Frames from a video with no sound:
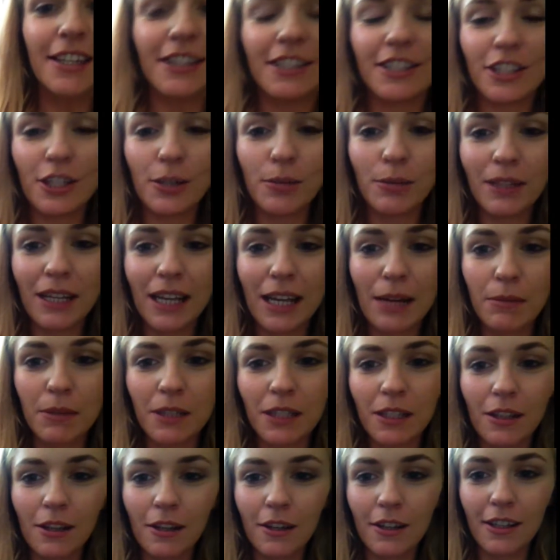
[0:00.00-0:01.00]
the double
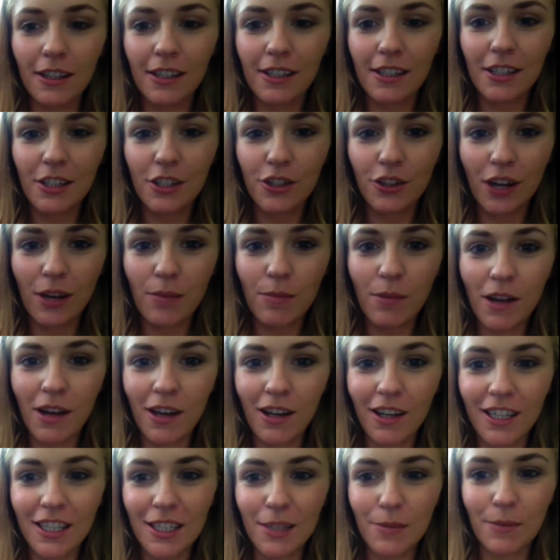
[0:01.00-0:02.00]
cabinet lock is straight
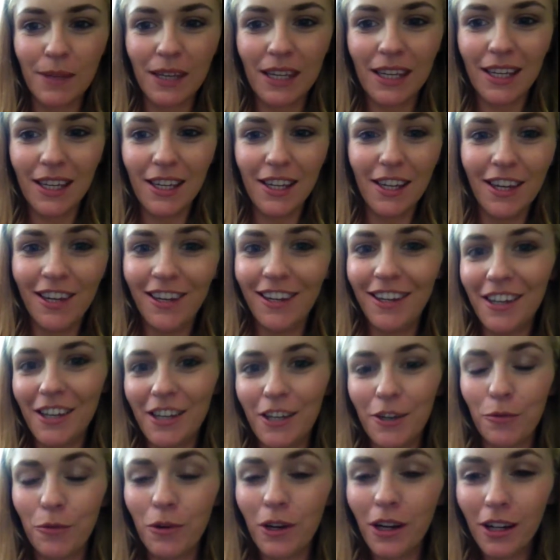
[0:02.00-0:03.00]
behind me.
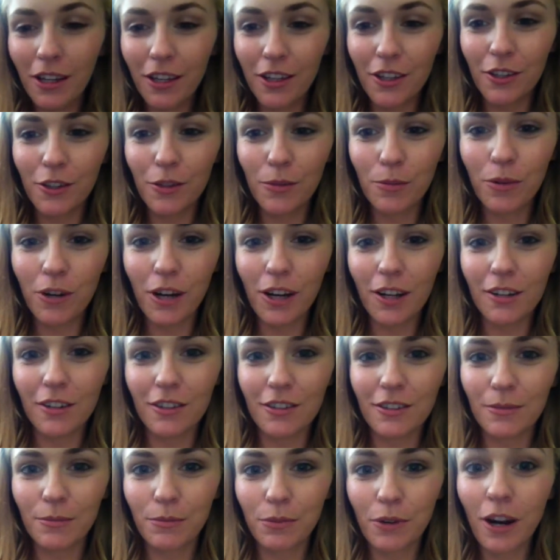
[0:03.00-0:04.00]
What a cool
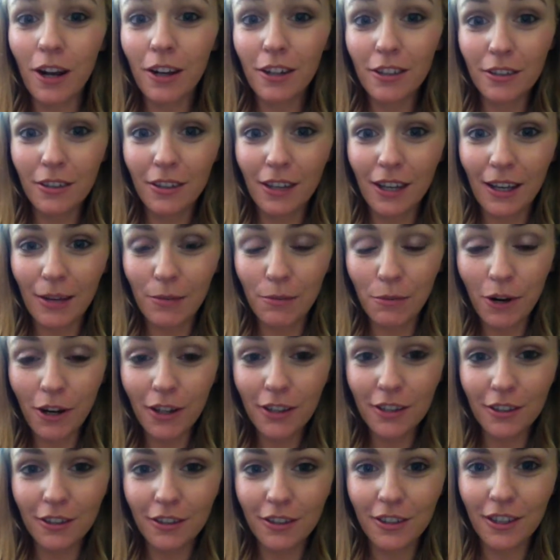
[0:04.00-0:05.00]

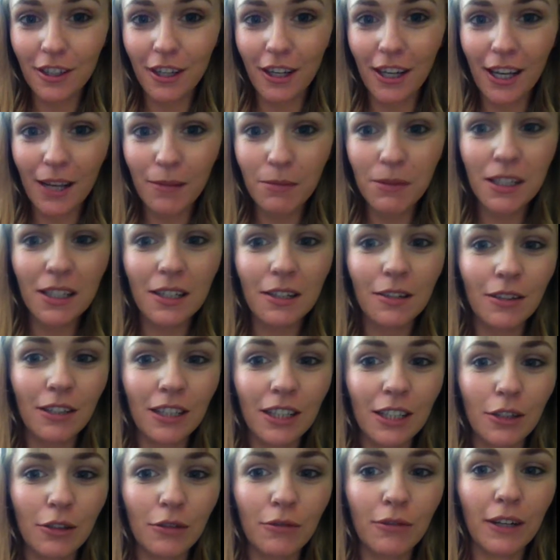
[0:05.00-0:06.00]
product. I
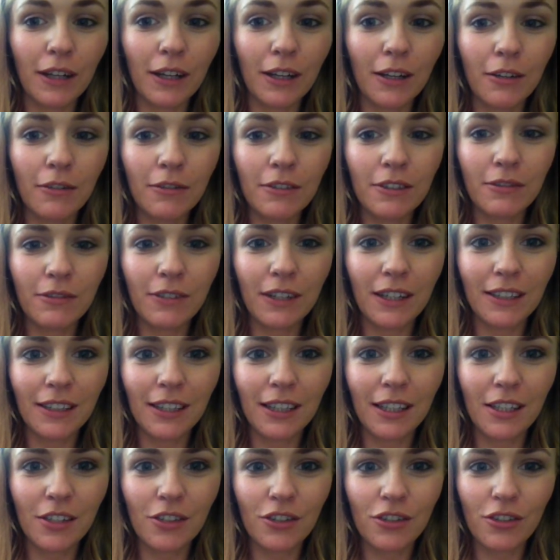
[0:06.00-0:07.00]
absolutely love it. I love the fact
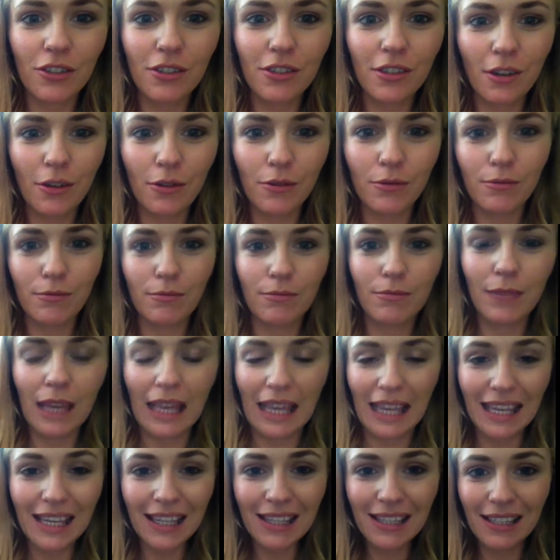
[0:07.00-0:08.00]
that it's just so
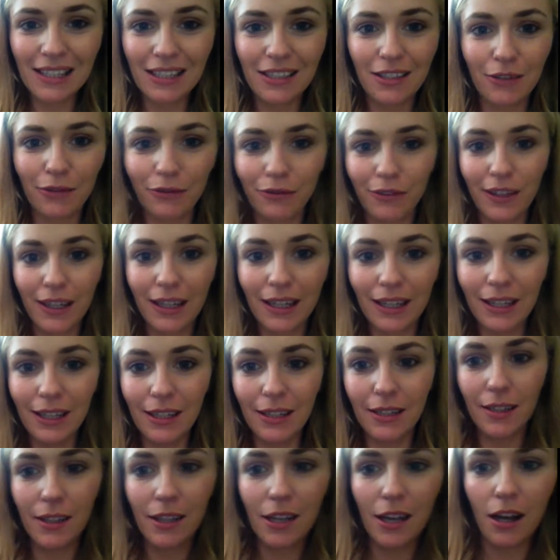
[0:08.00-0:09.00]
easy to fit
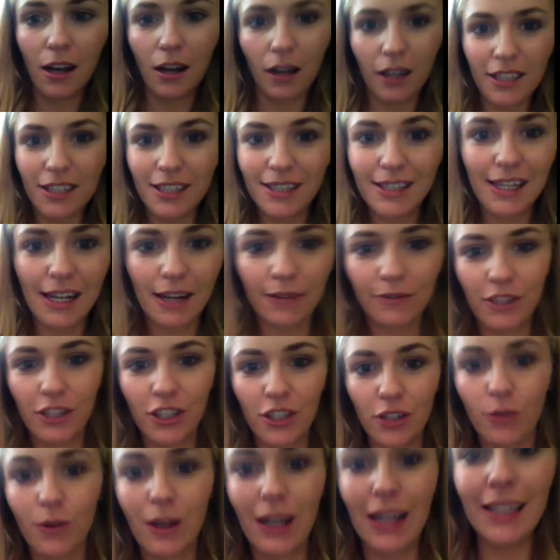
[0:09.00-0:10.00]
in. I didn't have to
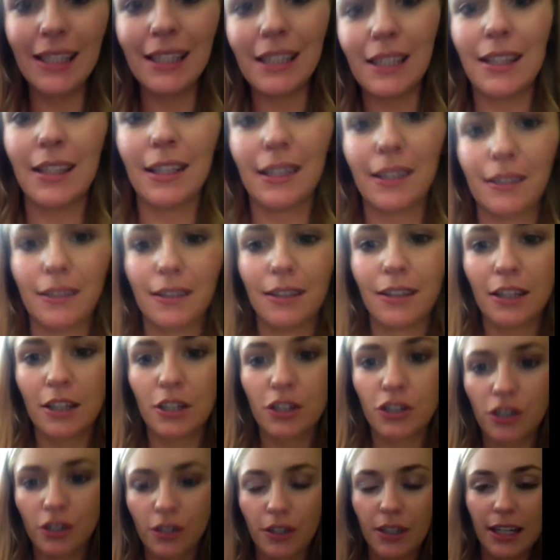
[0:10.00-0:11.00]
do anything.
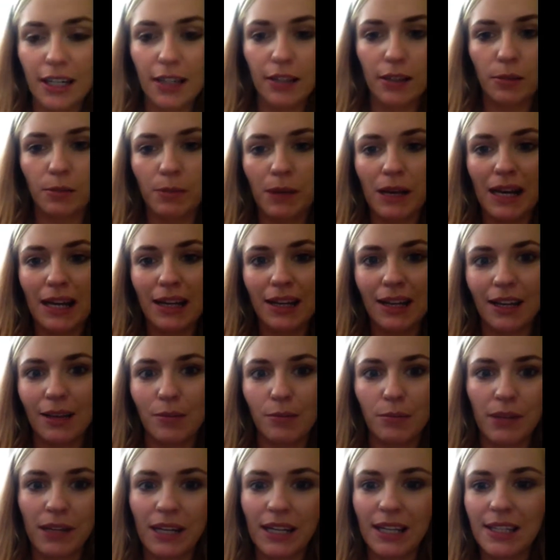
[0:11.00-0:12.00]
Took it out of the pack
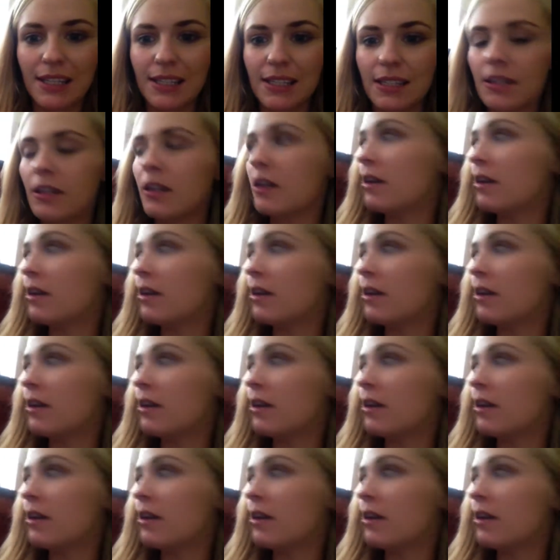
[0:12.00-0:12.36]
and placed it